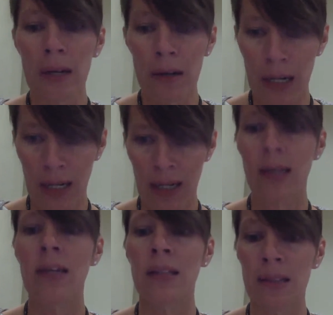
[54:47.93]

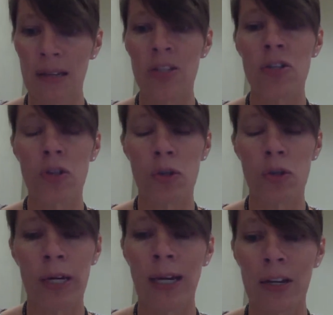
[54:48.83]
appearing in
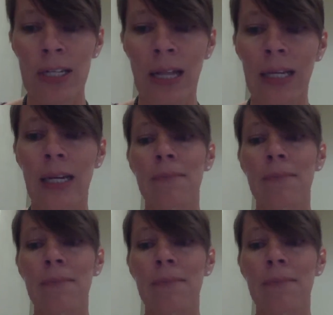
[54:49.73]
this story that